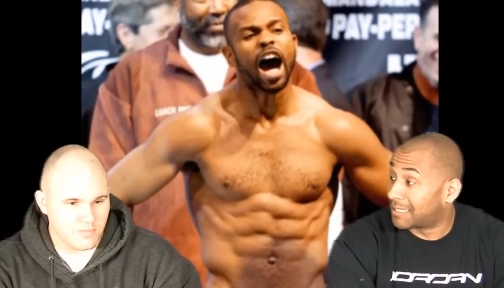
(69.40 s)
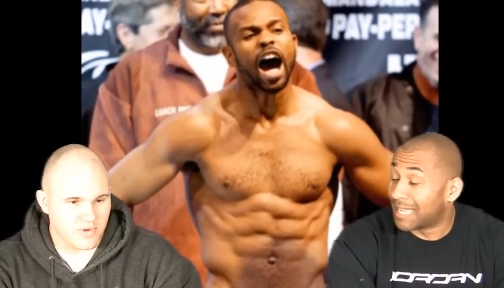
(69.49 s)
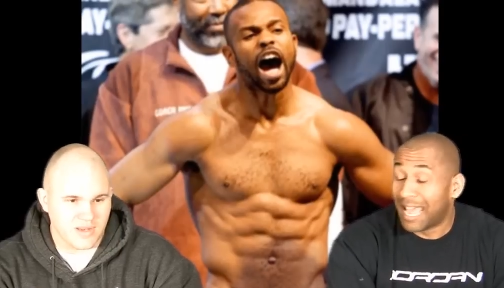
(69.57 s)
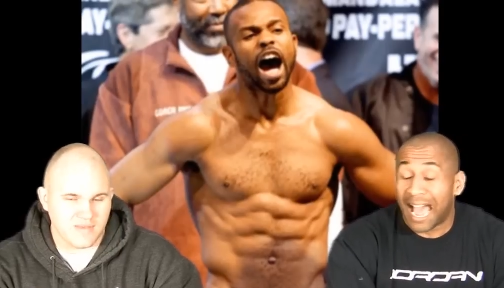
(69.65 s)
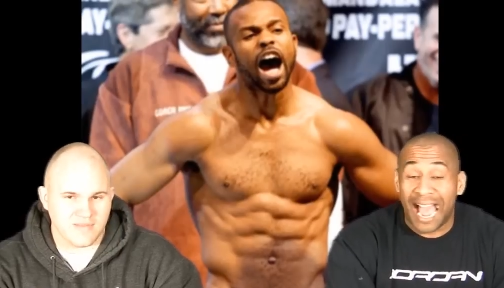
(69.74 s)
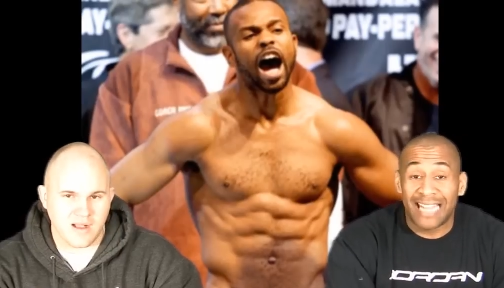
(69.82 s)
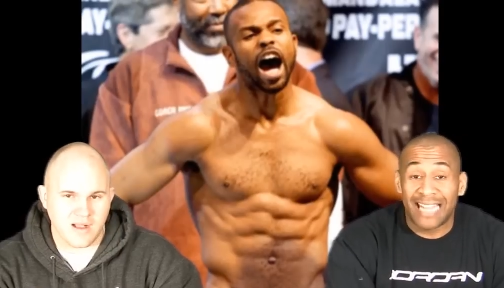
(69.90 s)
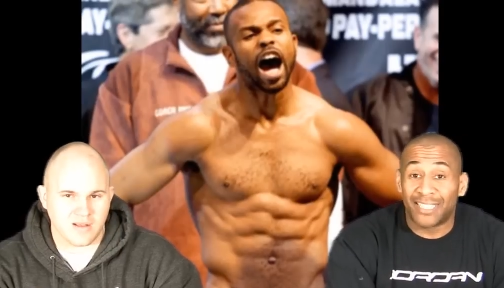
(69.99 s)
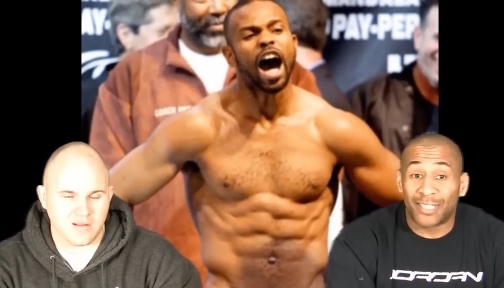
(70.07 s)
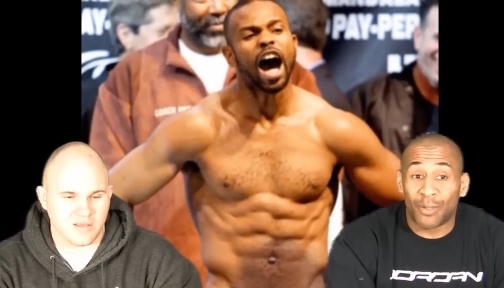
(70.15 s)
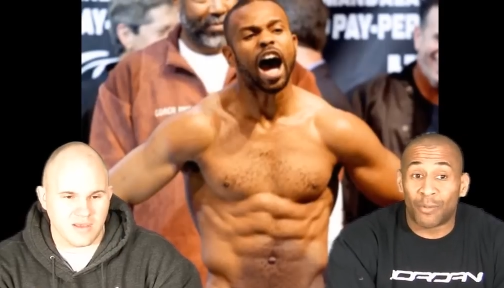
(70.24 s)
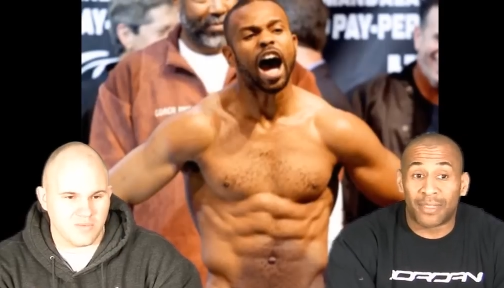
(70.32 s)
Speaker 1: this. He's I
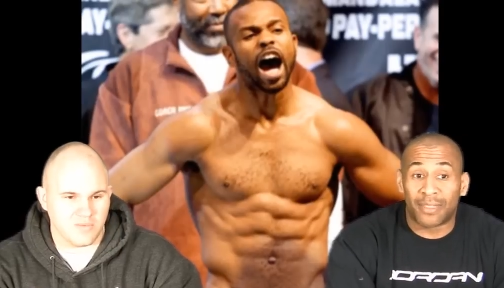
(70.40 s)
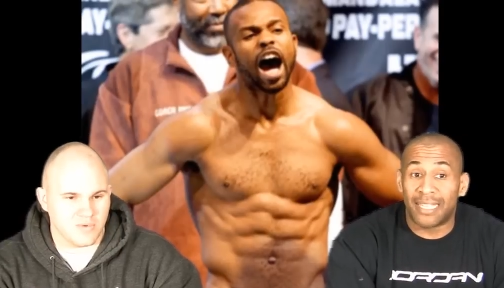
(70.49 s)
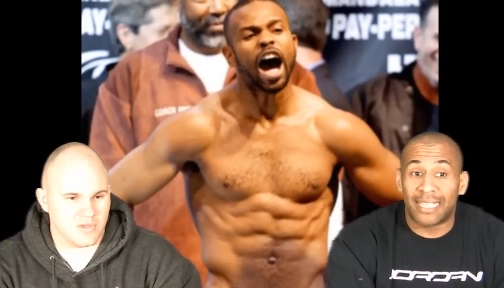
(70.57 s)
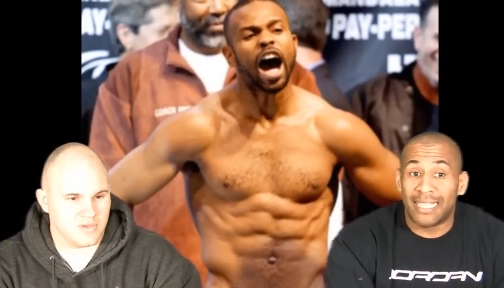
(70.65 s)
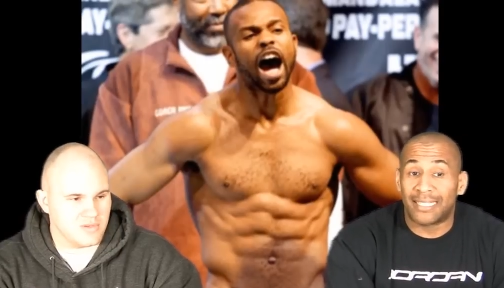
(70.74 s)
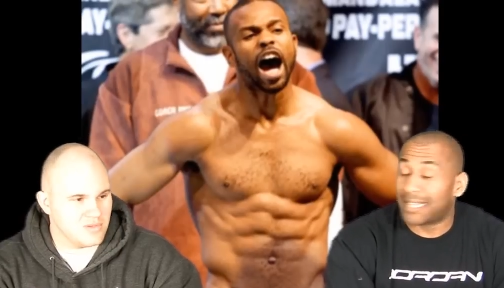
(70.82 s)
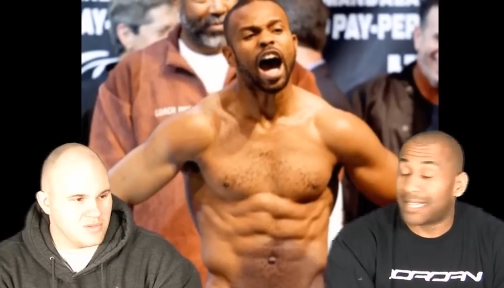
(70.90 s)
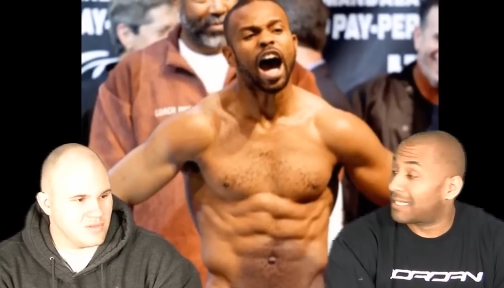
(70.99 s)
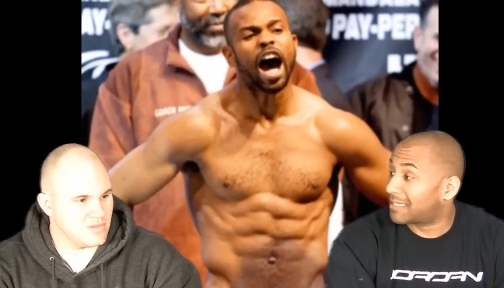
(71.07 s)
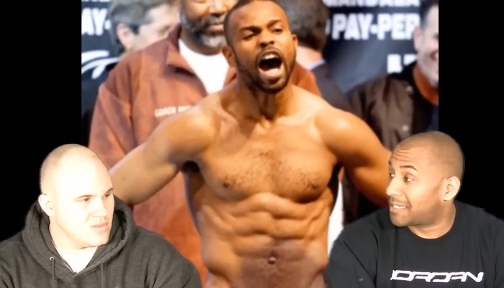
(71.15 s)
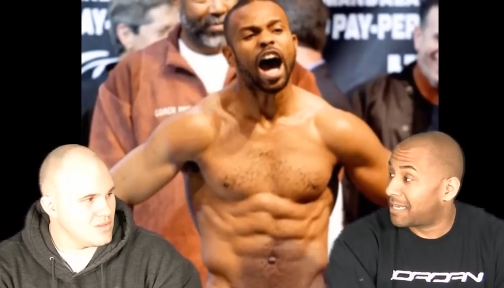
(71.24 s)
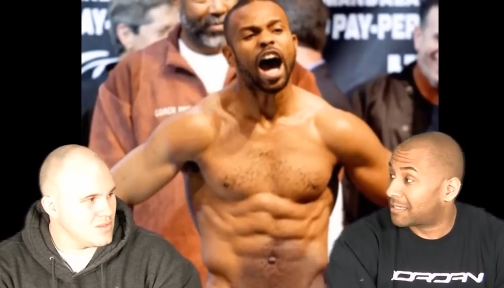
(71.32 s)
just don't think one. he
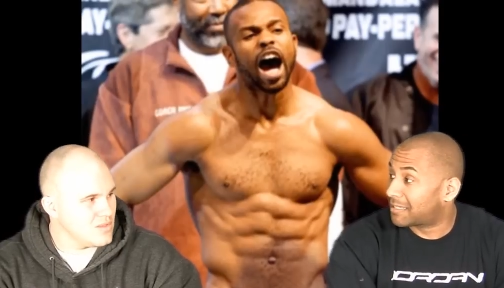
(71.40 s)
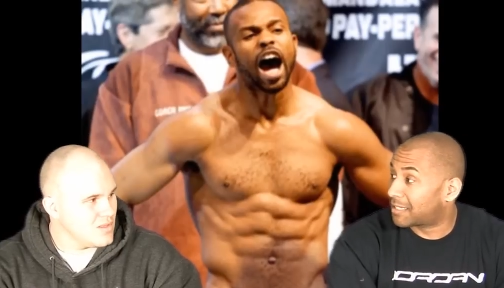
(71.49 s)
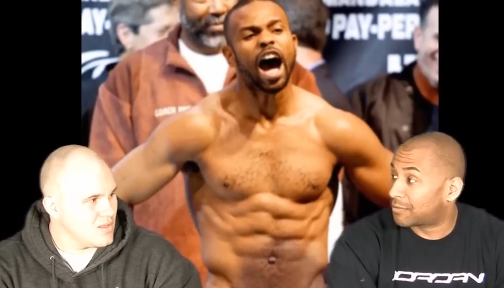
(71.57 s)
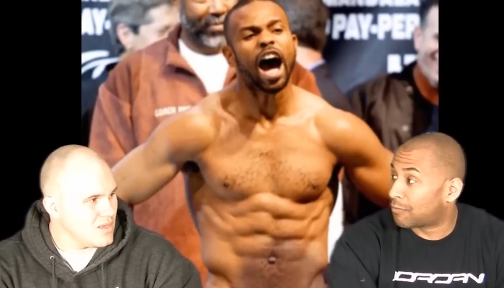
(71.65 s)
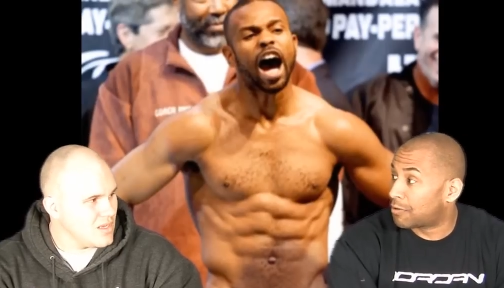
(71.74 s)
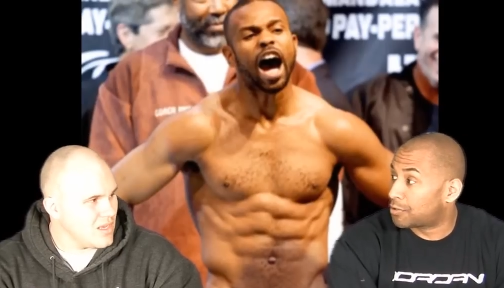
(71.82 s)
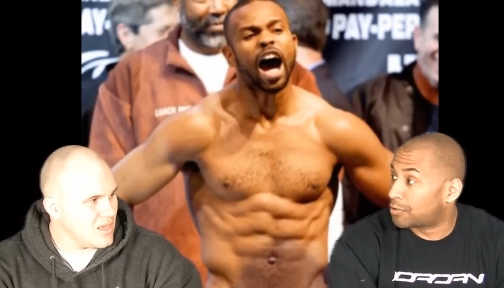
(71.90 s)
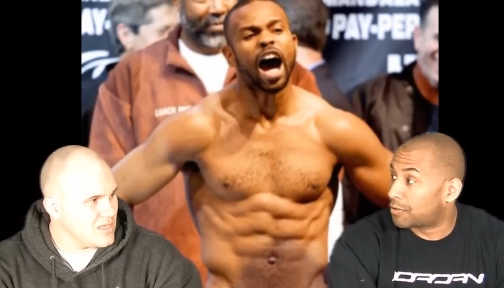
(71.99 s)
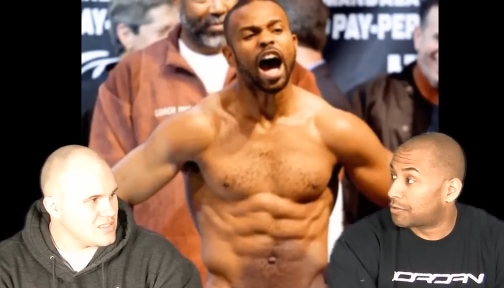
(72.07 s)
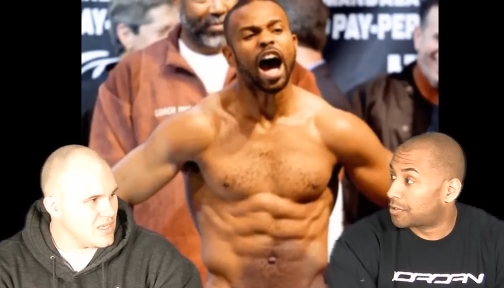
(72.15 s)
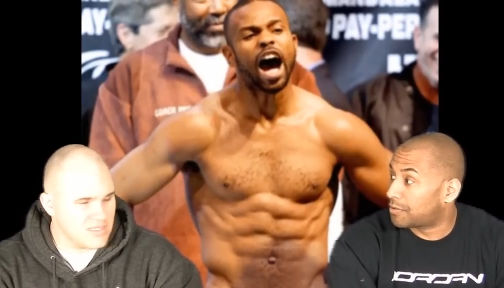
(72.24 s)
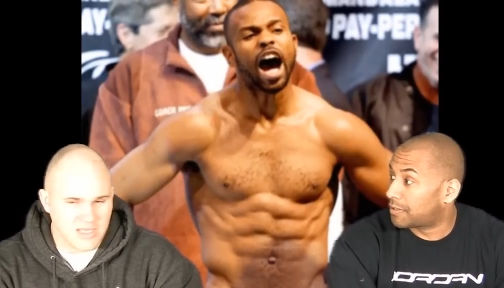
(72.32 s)
stands a chance against Roy he's,
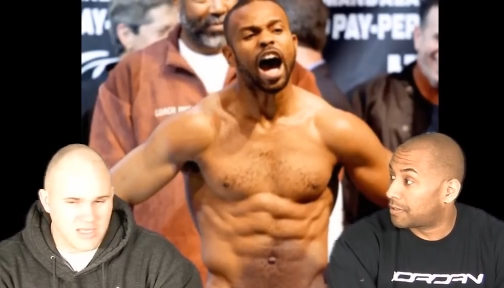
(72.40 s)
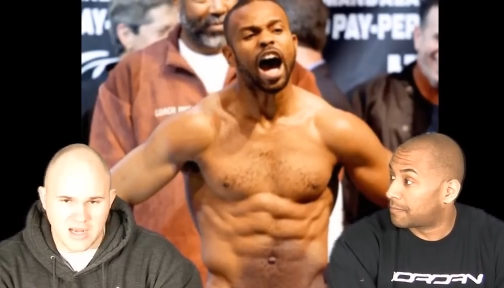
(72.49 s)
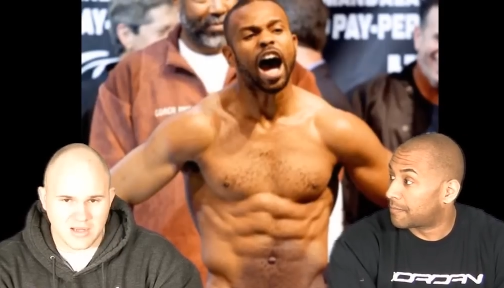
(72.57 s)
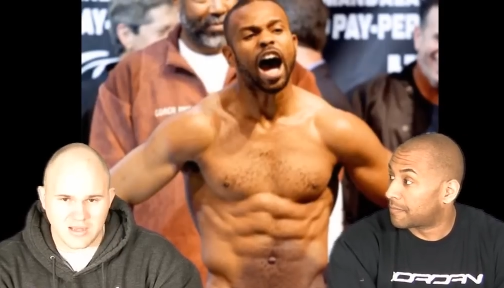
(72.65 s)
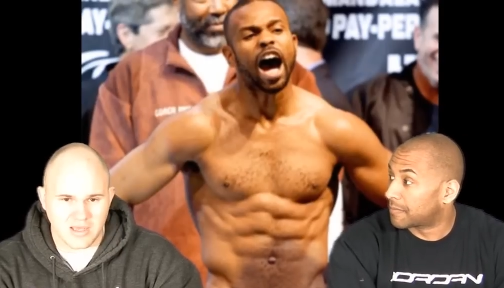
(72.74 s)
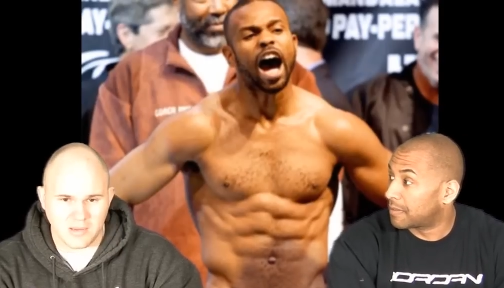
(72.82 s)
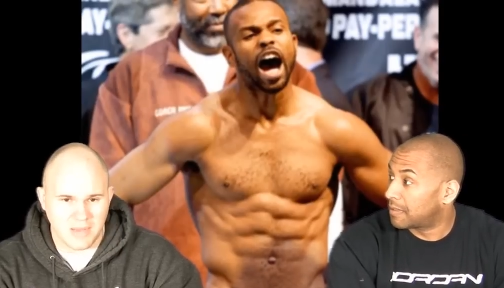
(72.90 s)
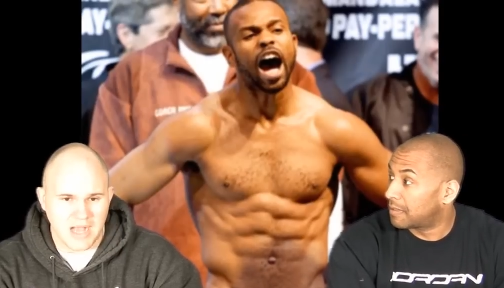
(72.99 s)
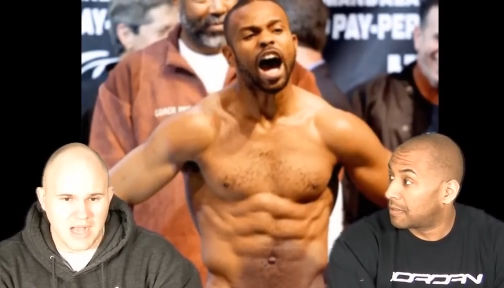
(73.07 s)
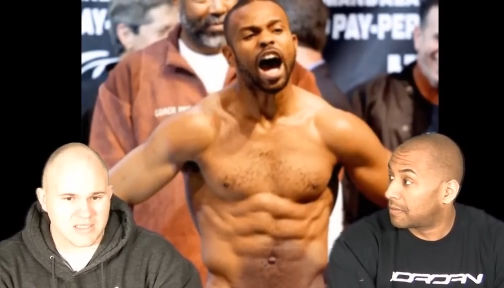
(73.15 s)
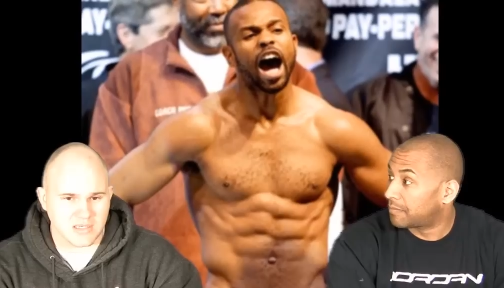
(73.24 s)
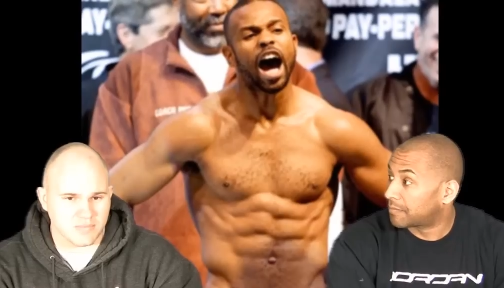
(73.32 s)
Jones. Jr. He's not going to get a
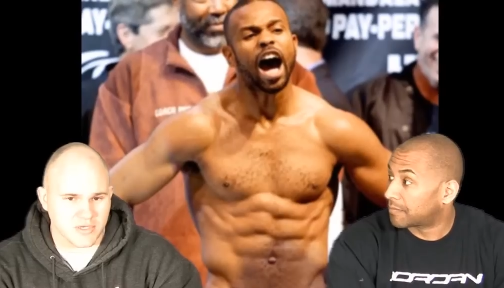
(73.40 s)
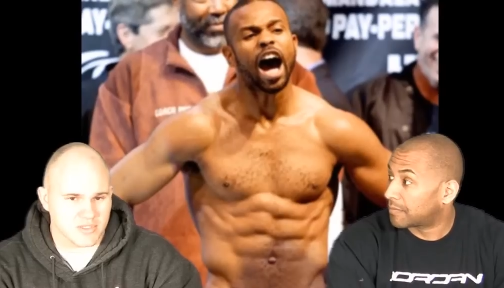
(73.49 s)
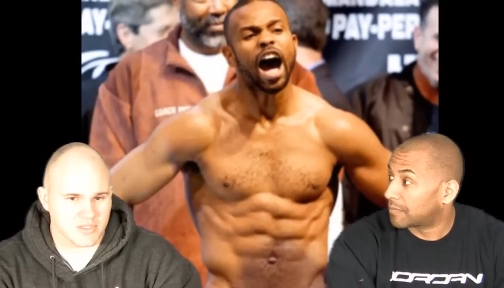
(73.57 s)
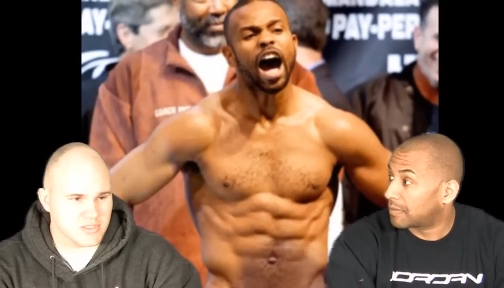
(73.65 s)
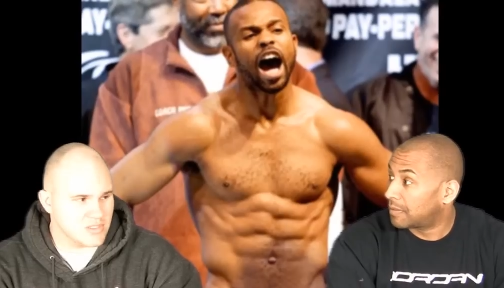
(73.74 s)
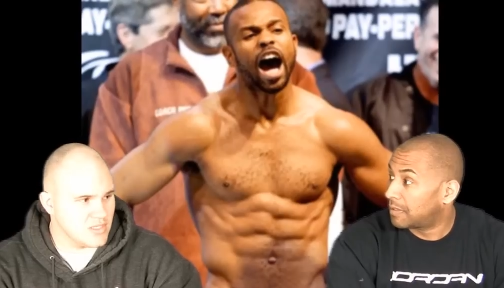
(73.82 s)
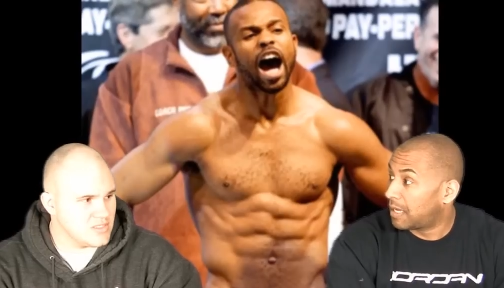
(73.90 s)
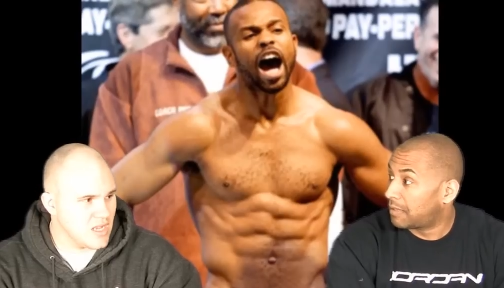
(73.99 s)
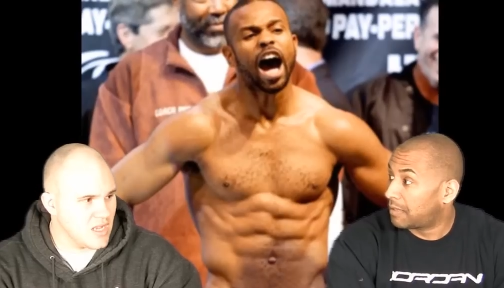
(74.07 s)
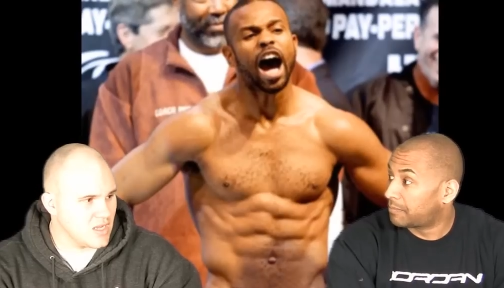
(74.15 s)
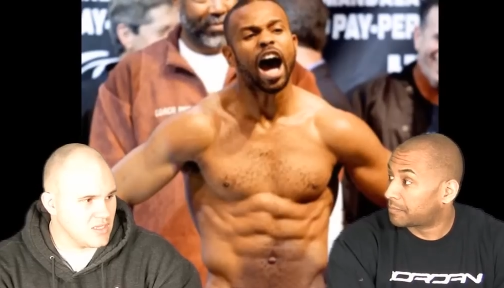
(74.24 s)
boxing purse. He's uh, not.